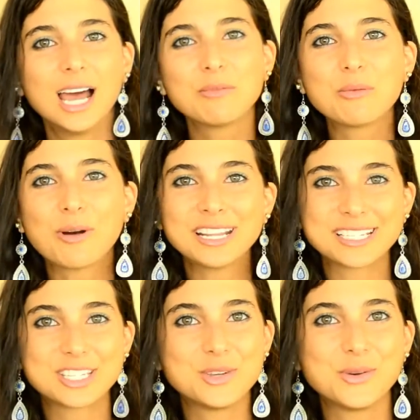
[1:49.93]
and we want
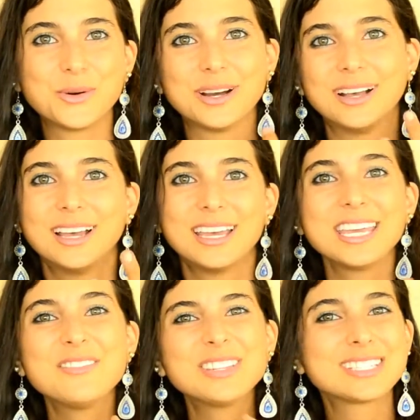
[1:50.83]
it to
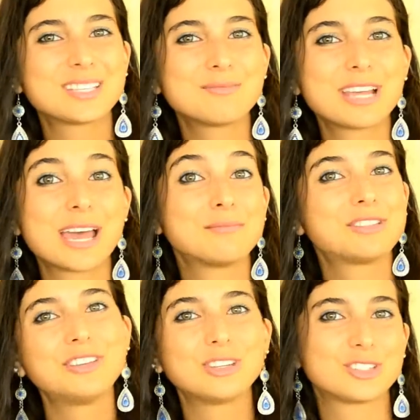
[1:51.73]
even
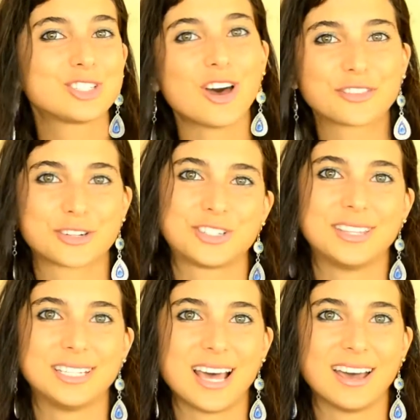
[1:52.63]
sometimes feel softer
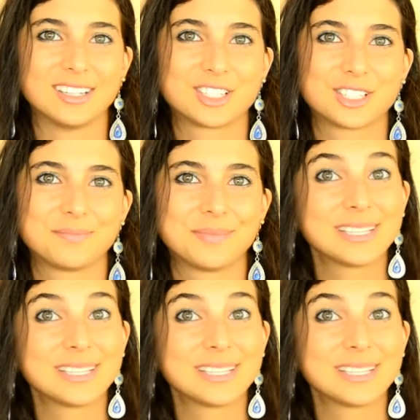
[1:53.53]
to the touch.